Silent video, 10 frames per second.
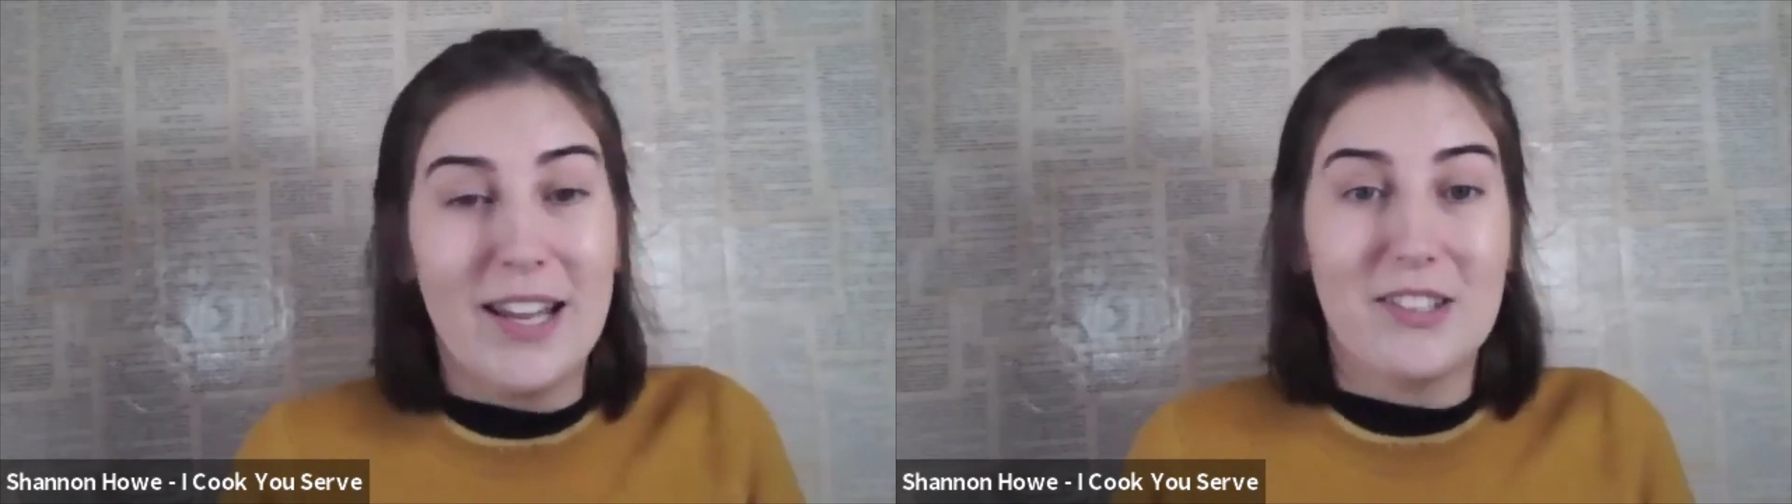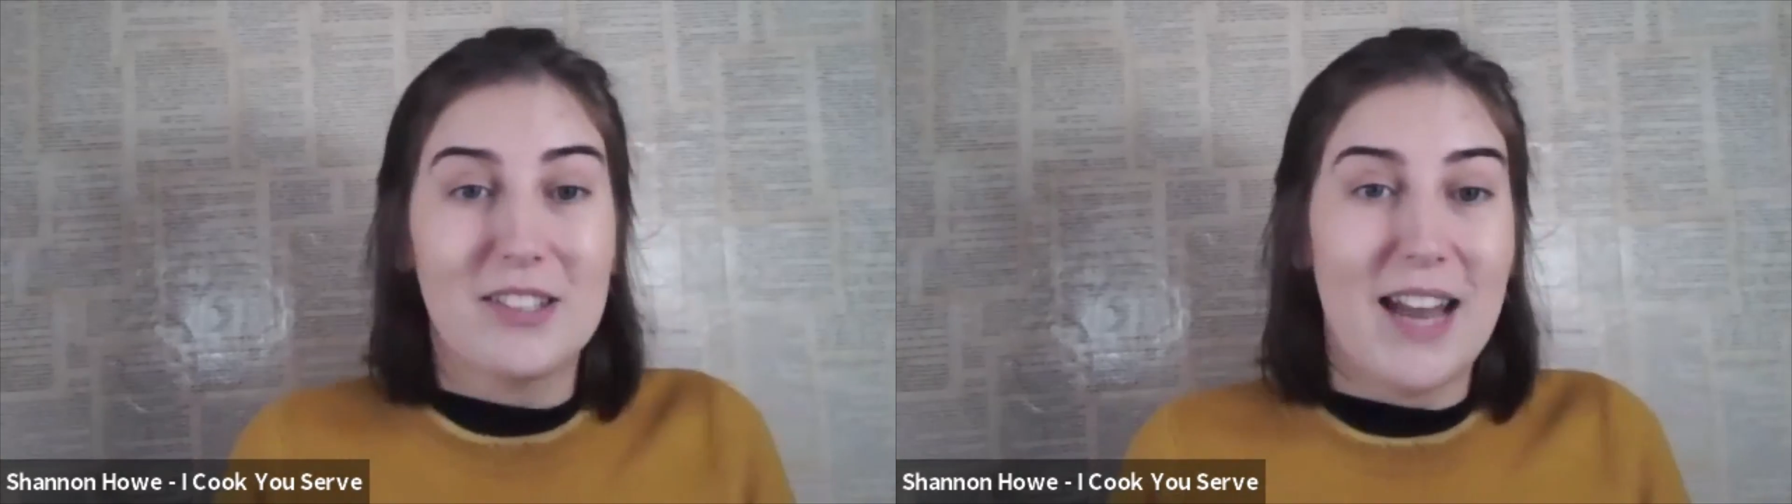
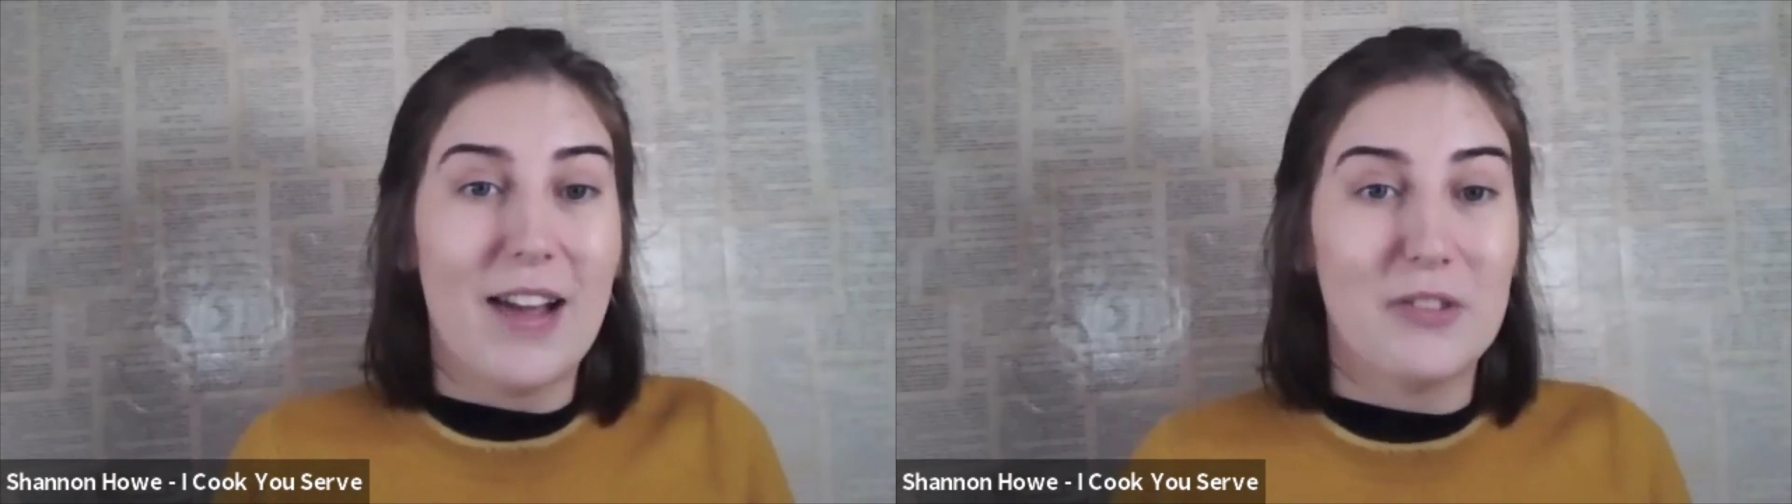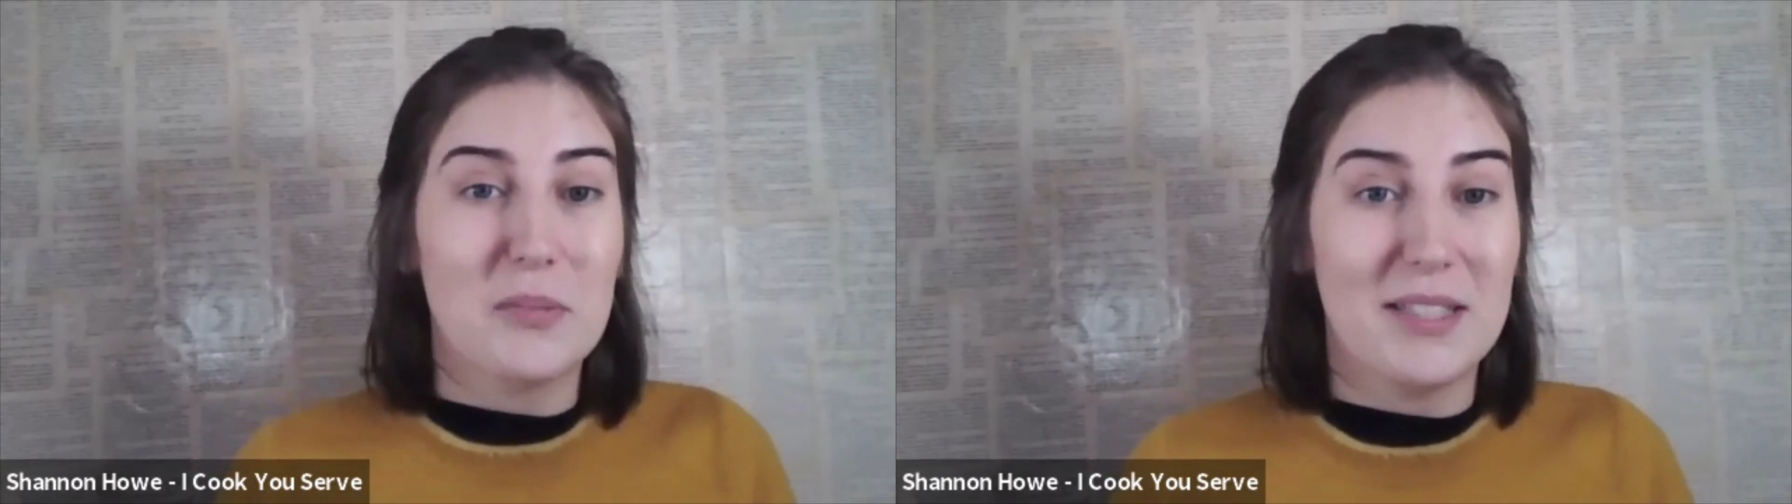It doesn't
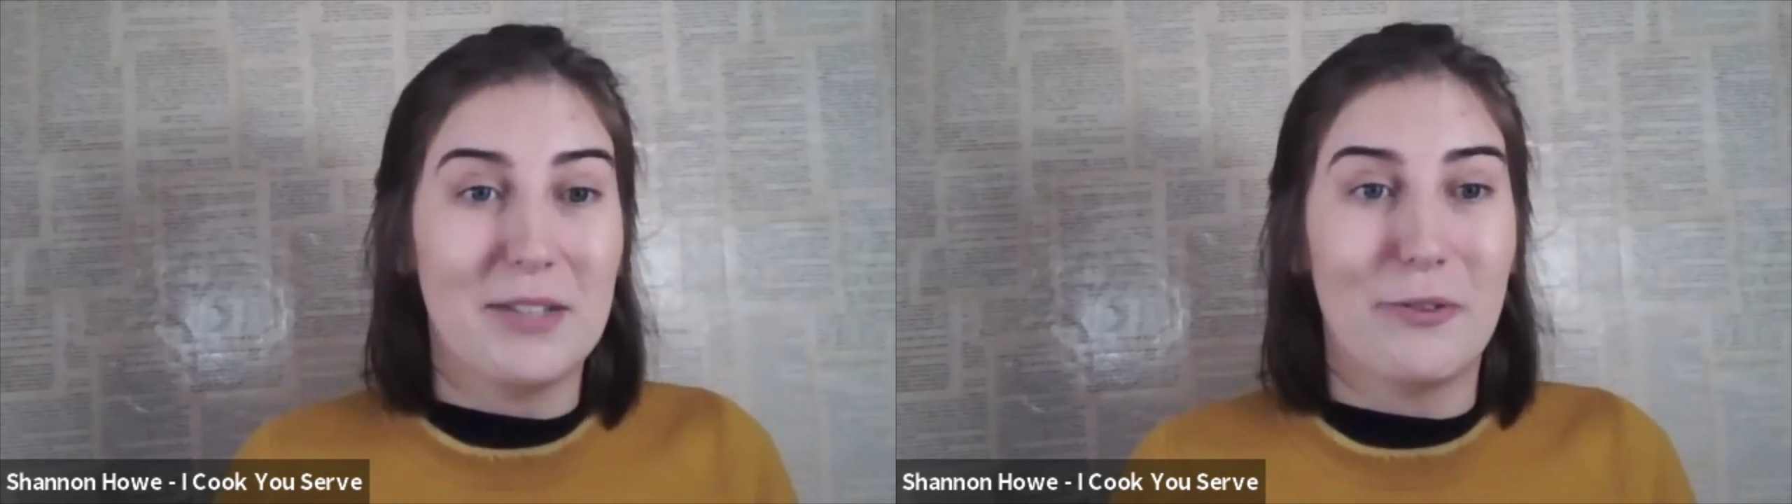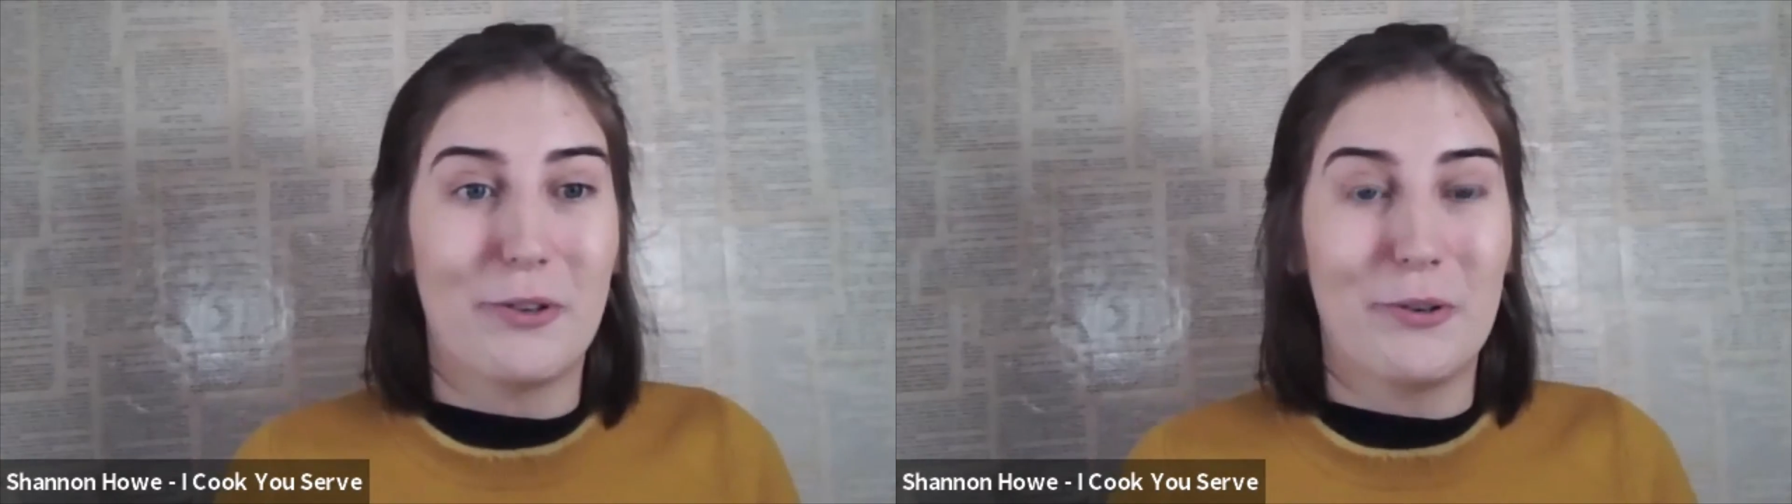have to be
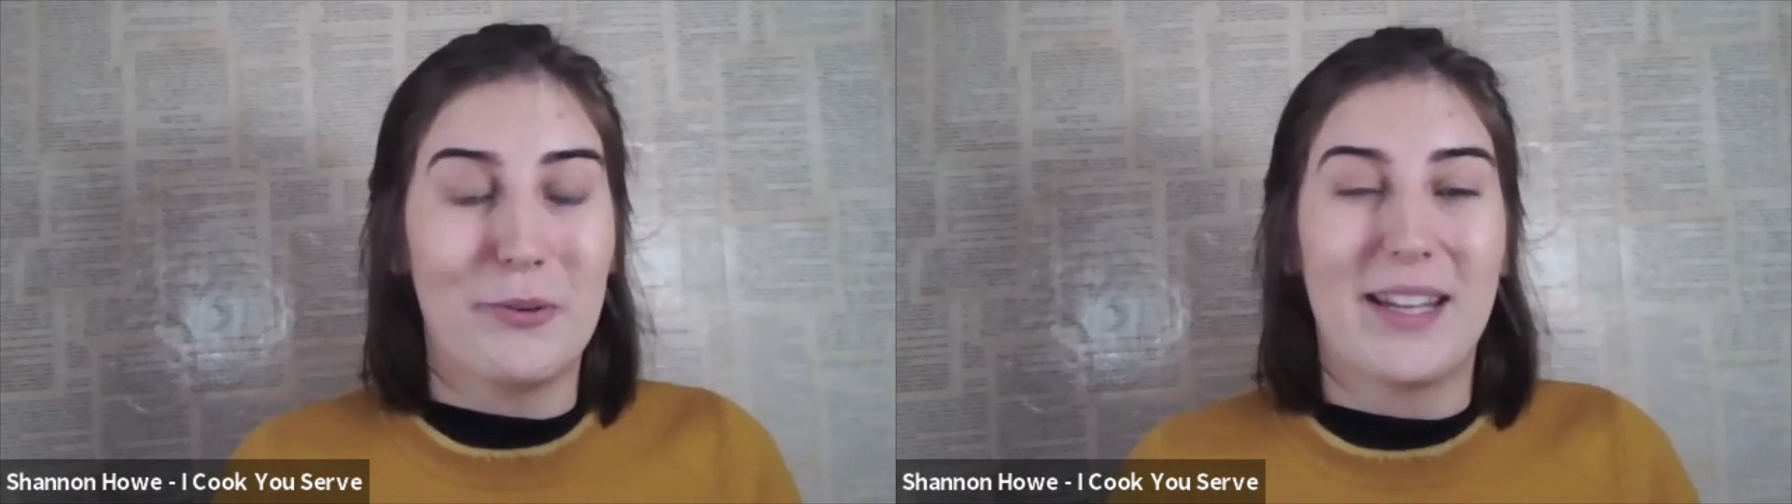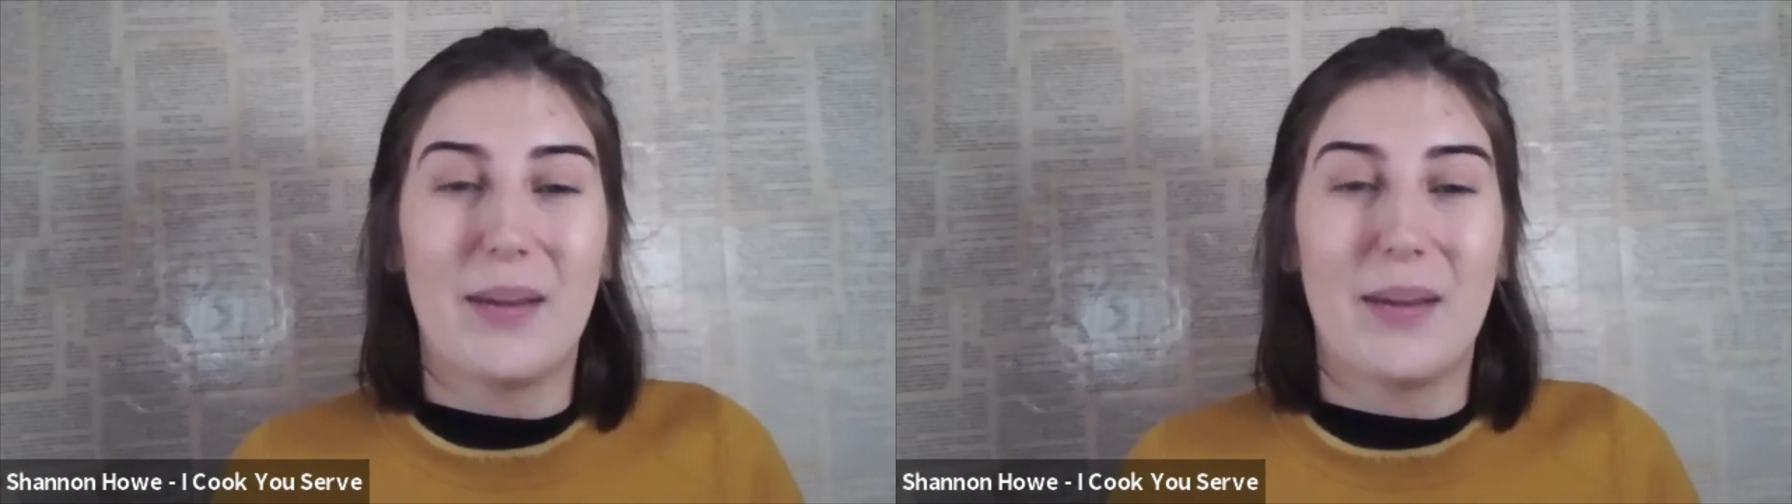difficult.